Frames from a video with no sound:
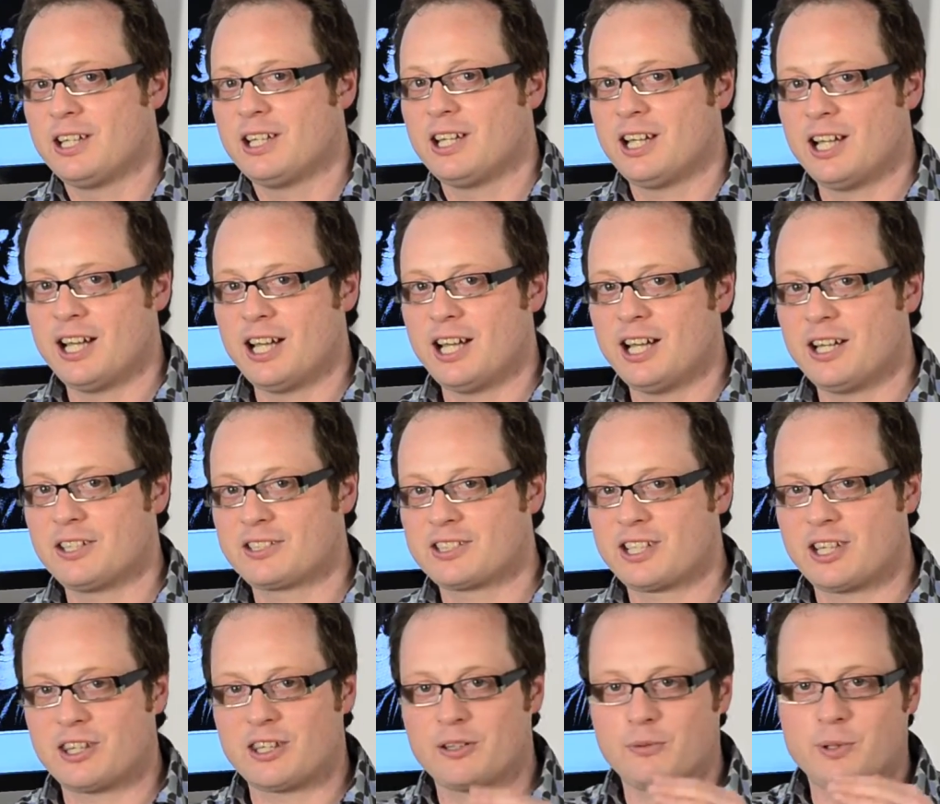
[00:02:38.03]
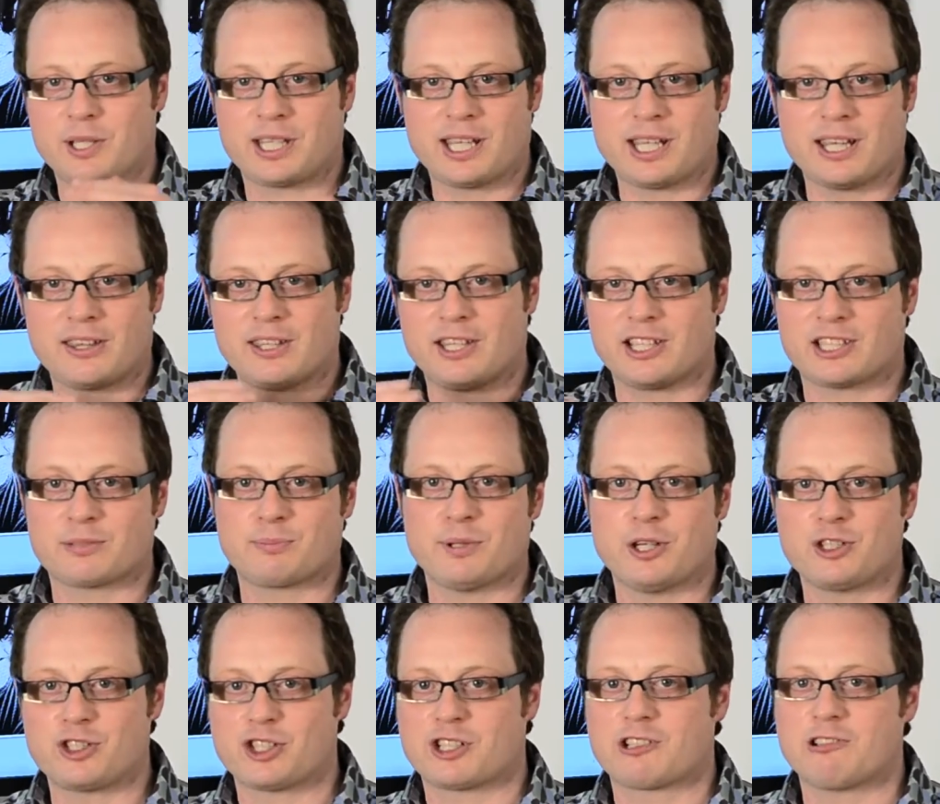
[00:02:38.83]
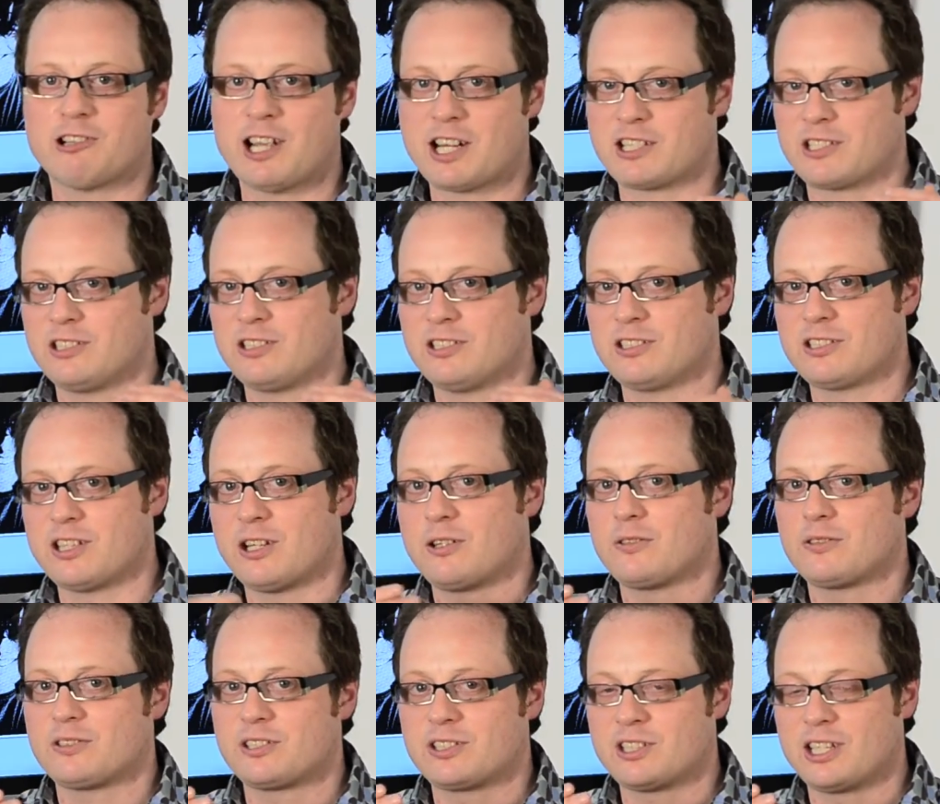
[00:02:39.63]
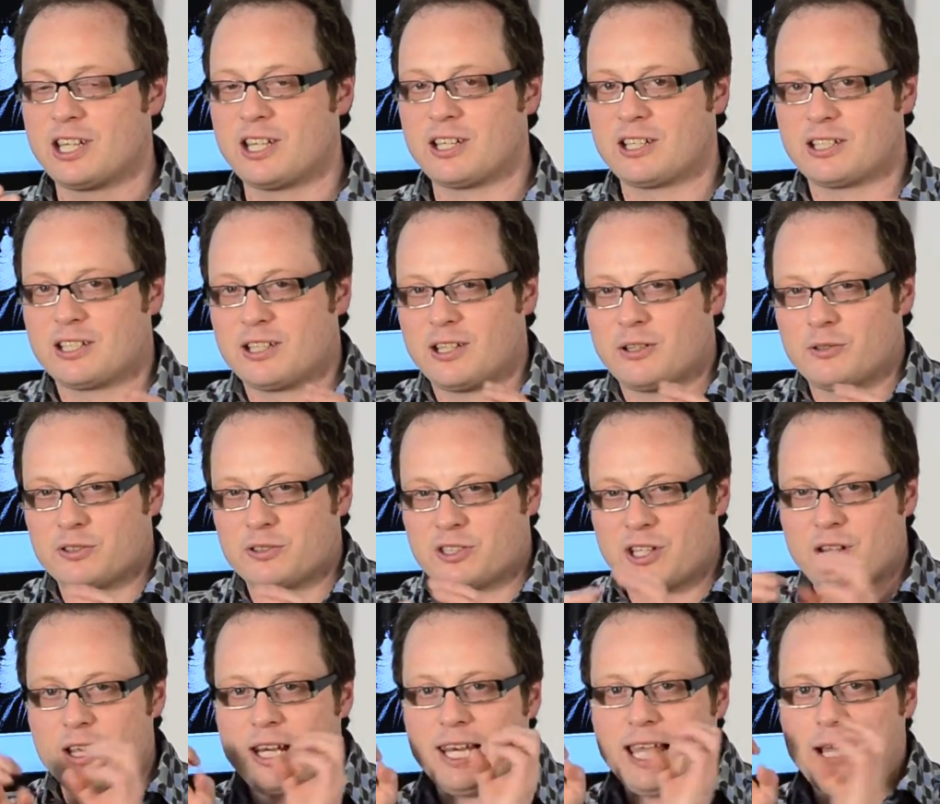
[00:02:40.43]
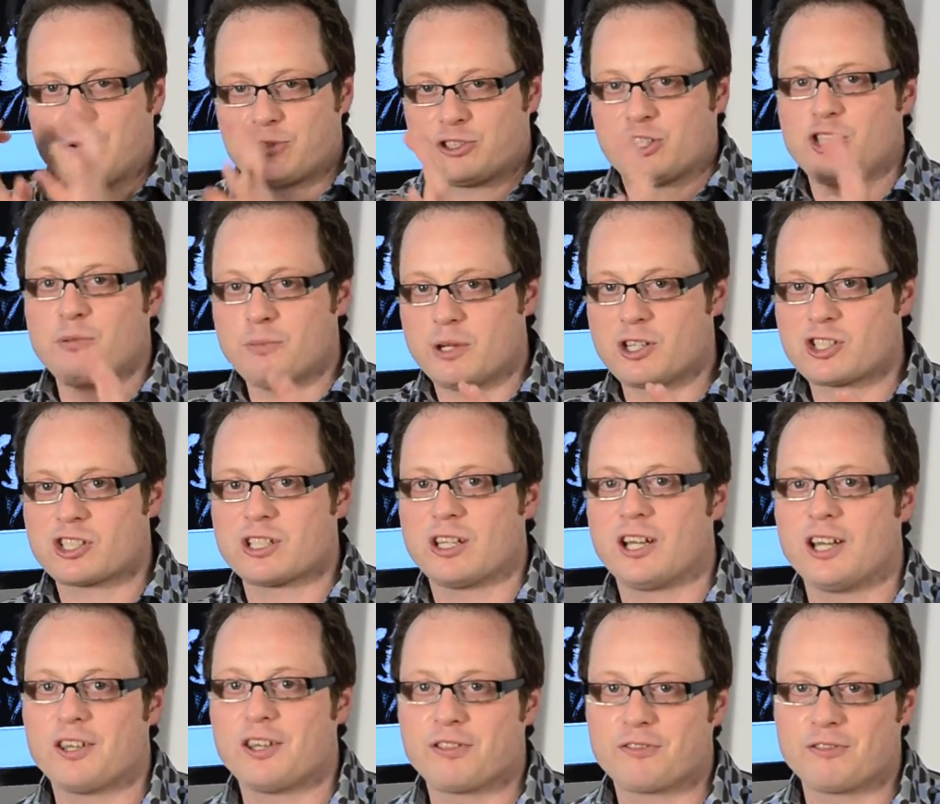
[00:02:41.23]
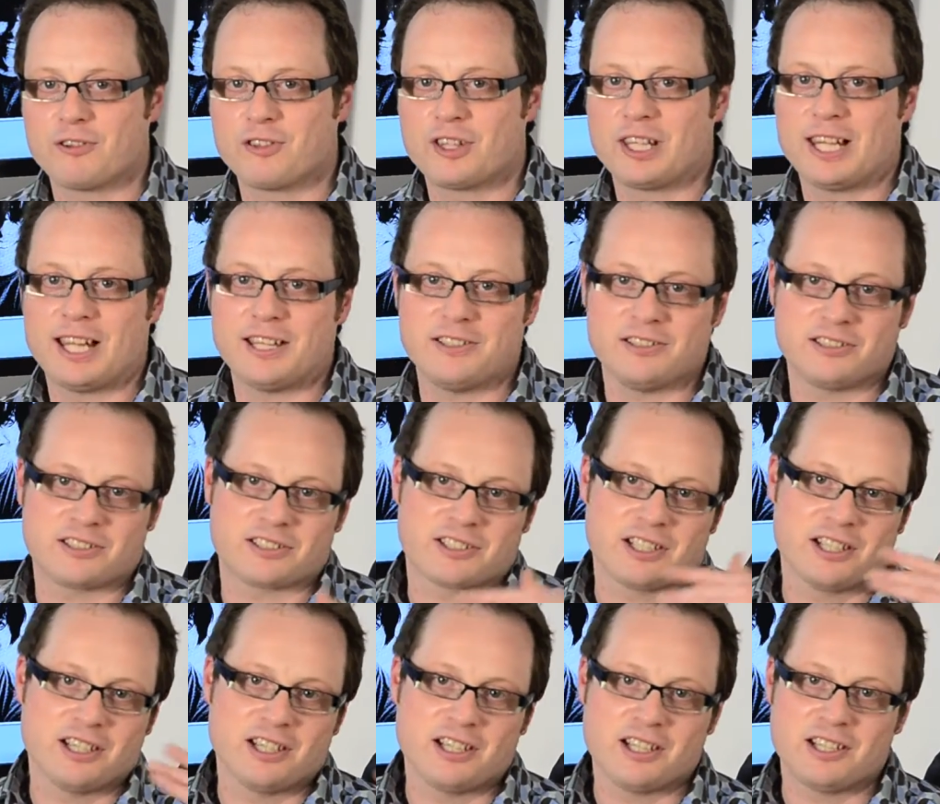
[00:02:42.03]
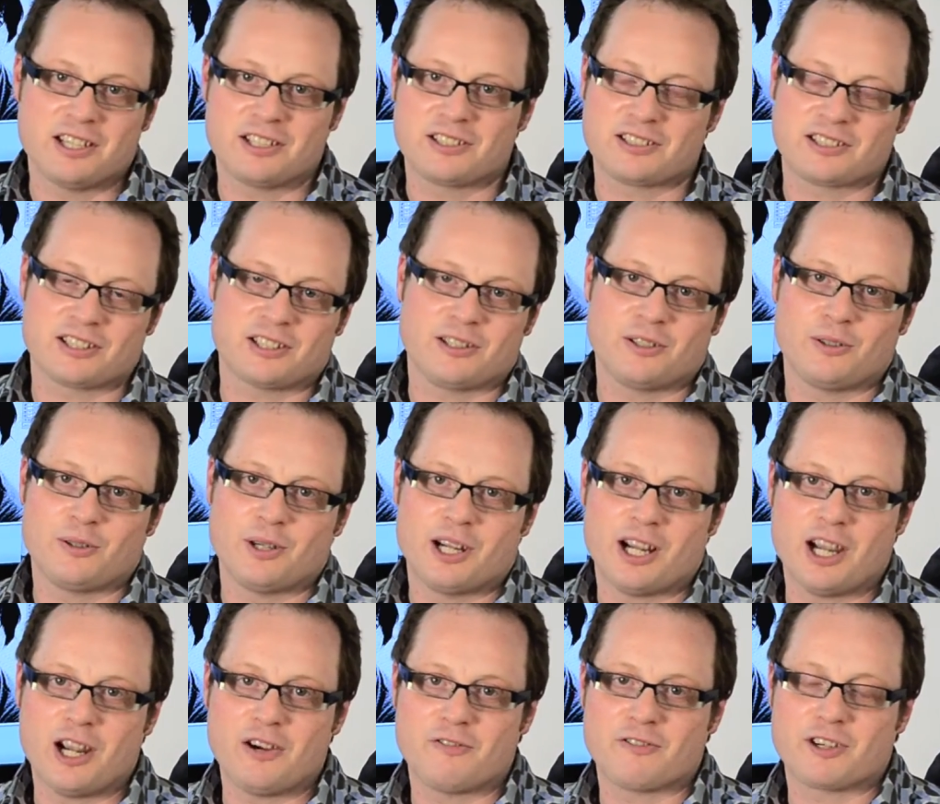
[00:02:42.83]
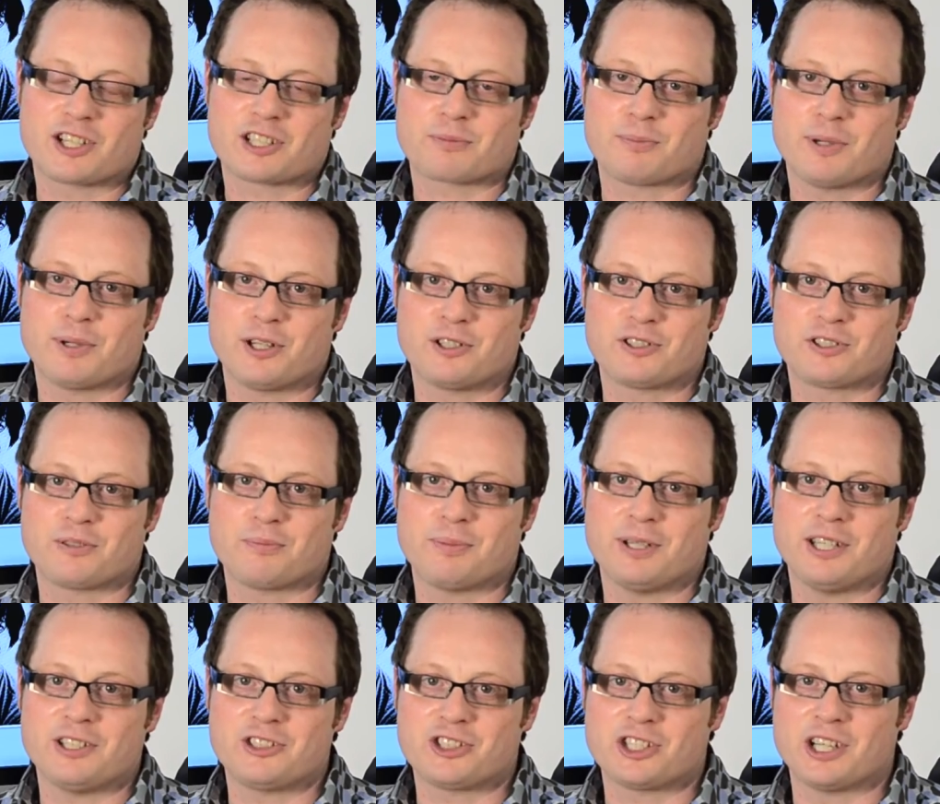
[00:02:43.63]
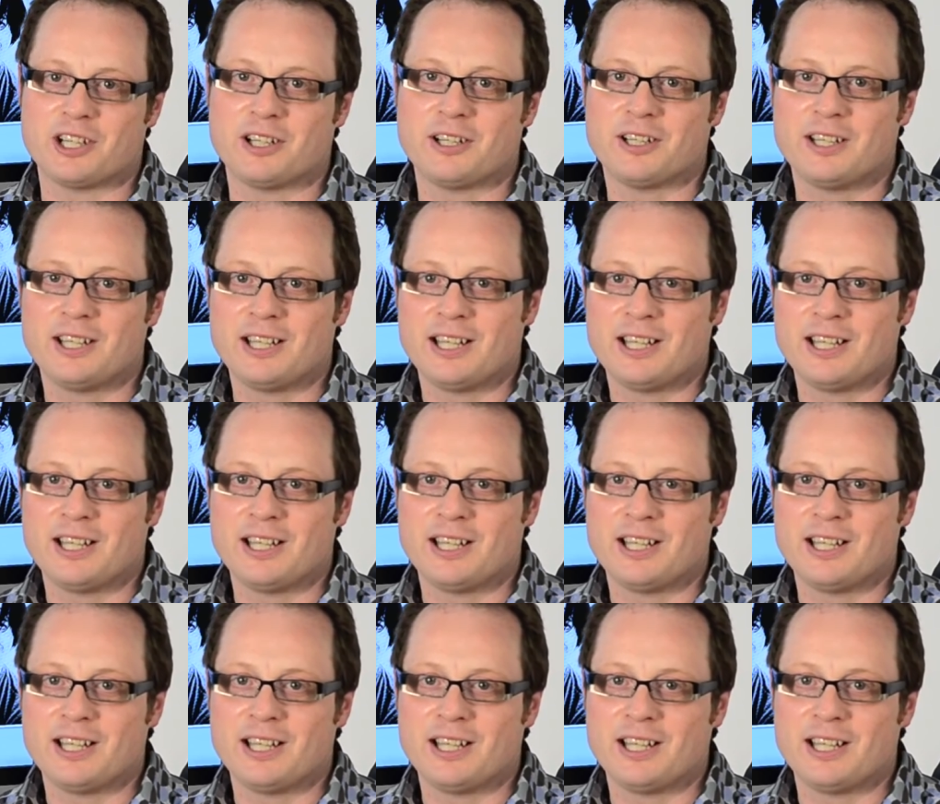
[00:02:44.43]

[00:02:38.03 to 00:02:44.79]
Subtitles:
so that we get the exposure correct and don't allow too much light through the lens to overexpose the picture.